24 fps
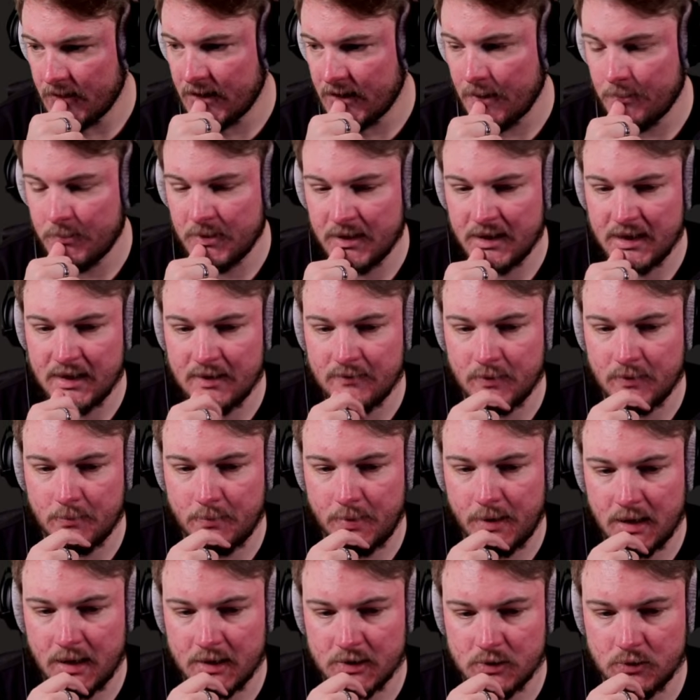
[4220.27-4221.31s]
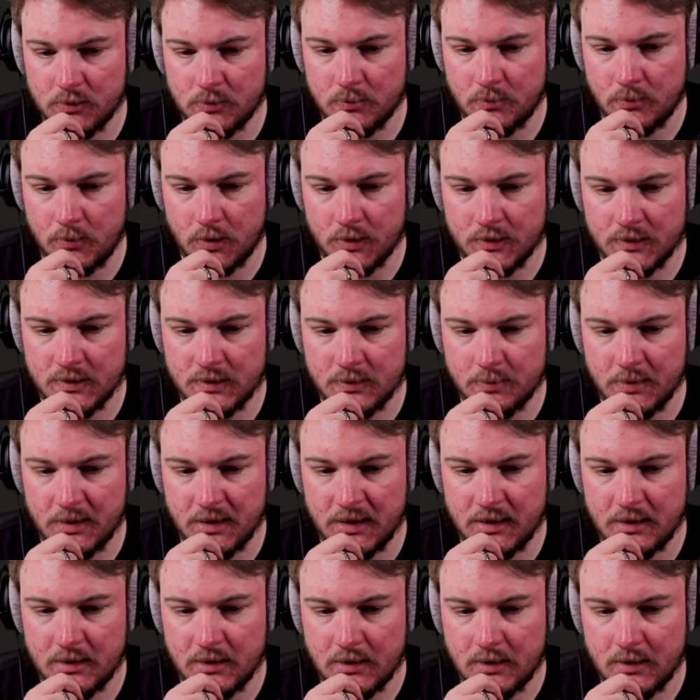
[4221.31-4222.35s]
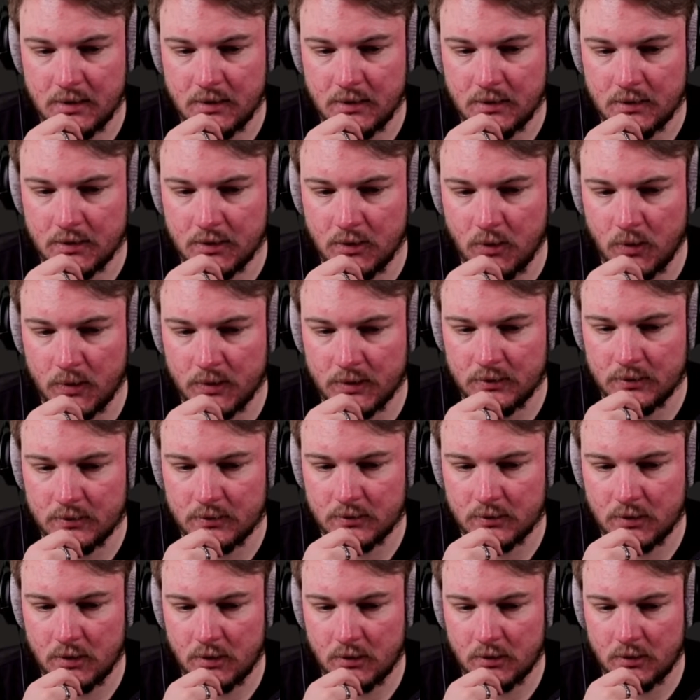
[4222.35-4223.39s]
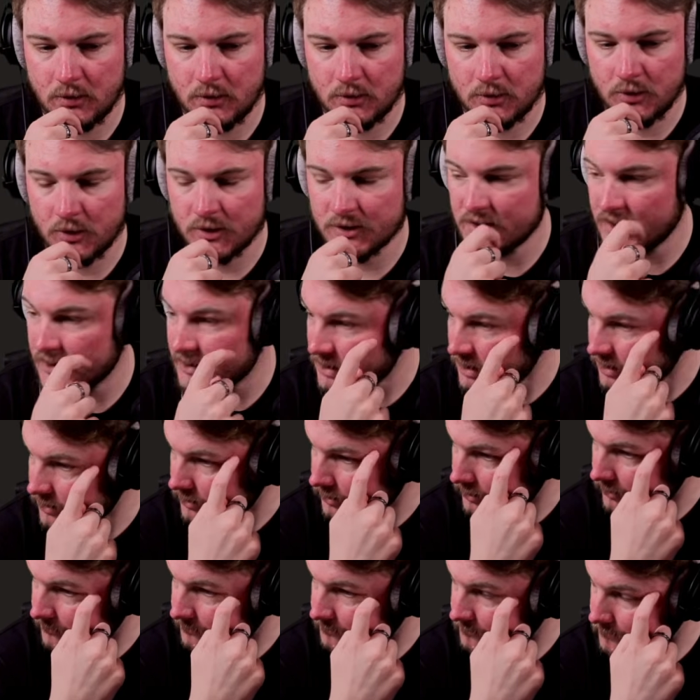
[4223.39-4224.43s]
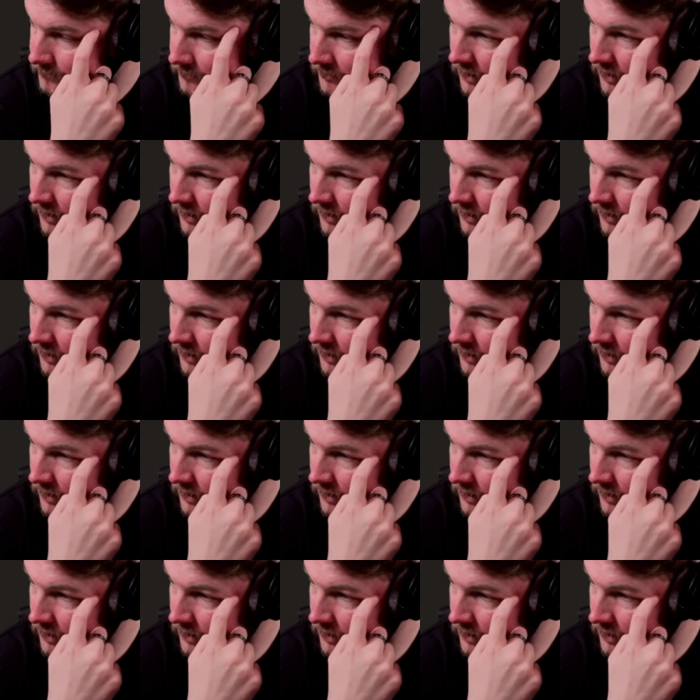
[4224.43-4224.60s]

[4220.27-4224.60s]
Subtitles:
It can't be even piles. You want it to be going across the entire thing.